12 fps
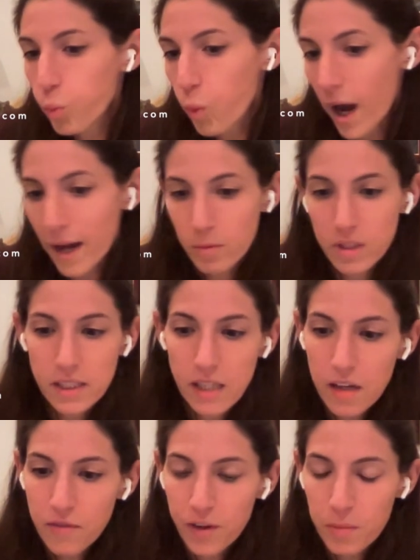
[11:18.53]
I would
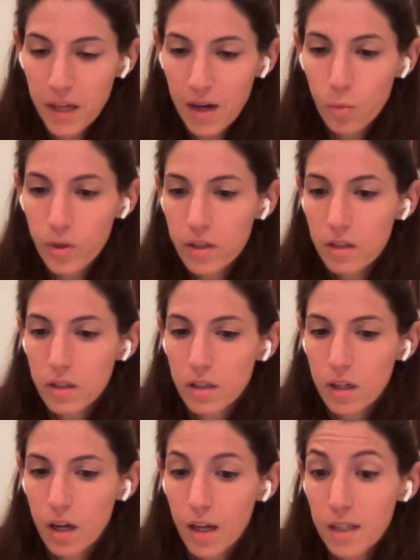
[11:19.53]
say from that we
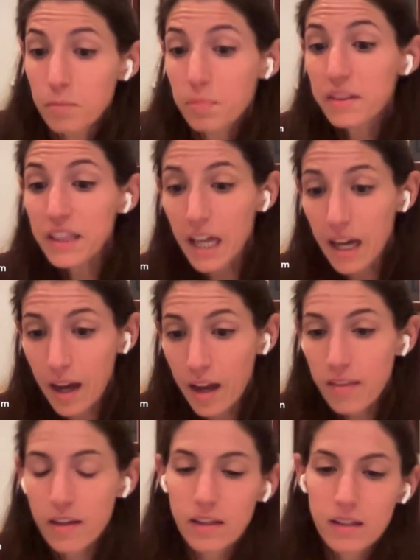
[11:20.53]
could imply
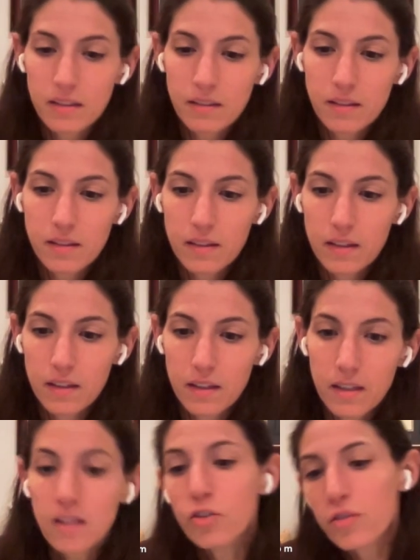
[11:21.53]
that he is
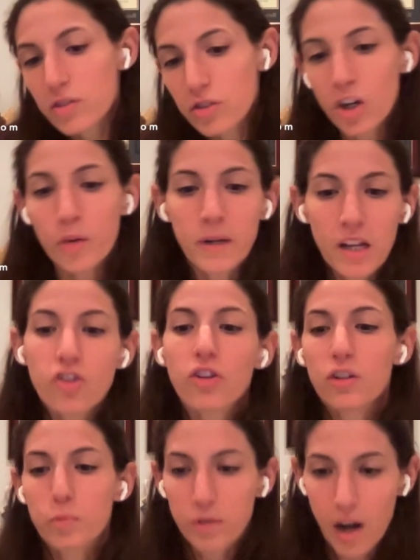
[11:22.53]
either this termination
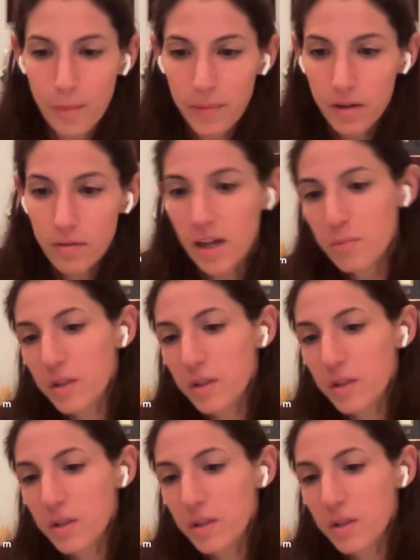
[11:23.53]
is proper, right?